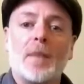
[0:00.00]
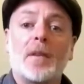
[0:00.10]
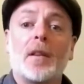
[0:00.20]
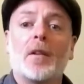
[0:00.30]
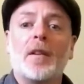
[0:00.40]
to
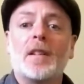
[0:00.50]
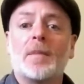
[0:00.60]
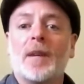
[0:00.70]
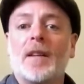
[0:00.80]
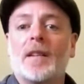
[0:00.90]
the Learning to
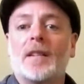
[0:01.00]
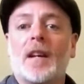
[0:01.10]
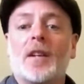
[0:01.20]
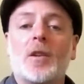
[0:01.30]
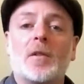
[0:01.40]
Play the
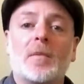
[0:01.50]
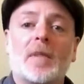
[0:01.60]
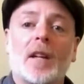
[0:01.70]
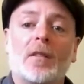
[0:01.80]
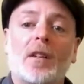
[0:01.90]
Guitar YouTube
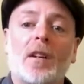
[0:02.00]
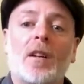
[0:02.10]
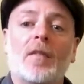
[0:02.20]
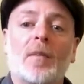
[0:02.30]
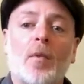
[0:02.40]
channel
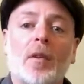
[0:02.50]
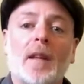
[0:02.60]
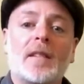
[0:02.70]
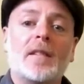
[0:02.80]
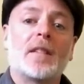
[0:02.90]
for more
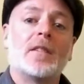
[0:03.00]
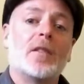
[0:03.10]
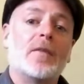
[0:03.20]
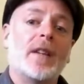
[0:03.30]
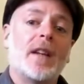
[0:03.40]
lessons, and
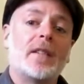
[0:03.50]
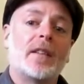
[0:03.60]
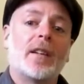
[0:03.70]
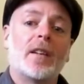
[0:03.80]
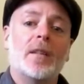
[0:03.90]
don't forget to
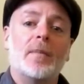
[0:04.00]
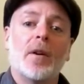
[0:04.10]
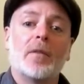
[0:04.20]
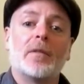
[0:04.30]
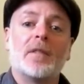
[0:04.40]
click on the
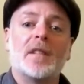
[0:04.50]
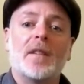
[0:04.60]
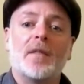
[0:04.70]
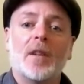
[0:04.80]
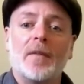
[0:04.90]
bell to
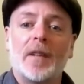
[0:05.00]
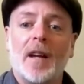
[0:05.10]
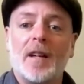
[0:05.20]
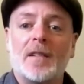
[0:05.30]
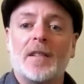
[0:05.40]
receive
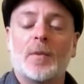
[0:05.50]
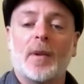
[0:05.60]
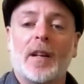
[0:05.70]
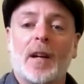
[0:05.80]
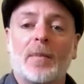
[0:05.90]
notifications
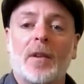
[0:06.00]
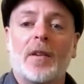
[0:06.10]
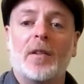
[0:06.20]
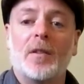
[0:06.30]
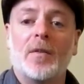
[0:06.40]
when I upload
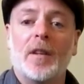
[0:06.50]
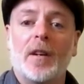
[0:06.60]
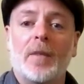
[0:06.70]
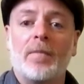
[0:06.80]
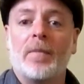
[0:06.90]
a new
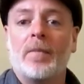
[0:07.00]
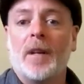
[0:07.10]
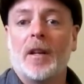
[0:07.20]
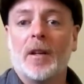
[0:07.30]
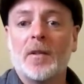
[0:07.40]
video.
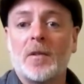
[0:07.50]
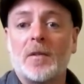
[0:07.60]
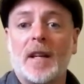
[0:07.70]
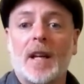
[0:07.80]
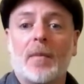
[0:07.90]
You can also
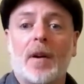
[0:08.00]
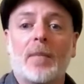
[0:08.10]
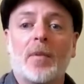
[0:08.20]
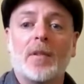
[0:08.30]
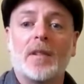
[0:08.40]
check out my
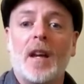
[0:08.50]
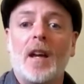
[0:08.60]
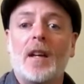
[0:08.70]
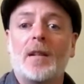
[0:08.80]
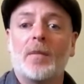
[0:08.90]
books
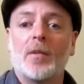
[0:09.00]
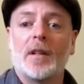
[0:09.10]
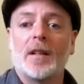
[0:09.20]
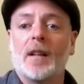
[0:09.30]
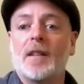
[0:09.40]
and more
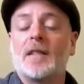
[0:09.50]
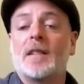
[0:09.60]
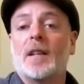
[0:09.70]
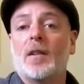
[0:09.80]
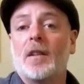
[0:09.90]
guitar lessons
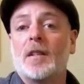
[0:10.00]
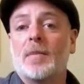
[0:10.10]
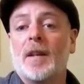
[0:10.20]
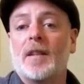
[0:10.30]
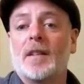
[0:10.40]
at
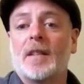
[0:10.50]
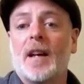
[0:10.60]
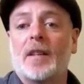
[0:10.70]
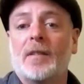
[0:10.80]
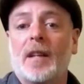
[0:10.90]

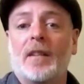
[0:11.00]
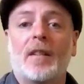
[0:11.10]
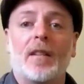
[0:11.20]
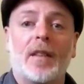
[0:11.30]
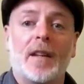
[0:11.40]
learningtoplaytheguitar.net.
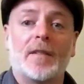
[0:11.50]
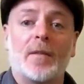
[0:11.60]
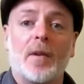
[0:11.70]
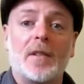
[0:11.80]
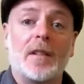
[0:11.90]
Thanks for
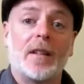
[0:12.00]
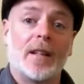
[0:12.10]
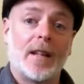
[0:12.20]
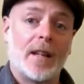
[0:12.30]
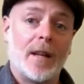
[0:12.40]
watching
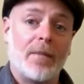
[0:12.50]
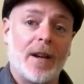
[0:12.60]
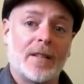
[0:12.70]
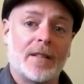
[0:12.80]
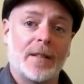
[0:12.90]
and keep
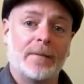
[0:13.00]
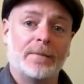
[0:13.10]
practicing.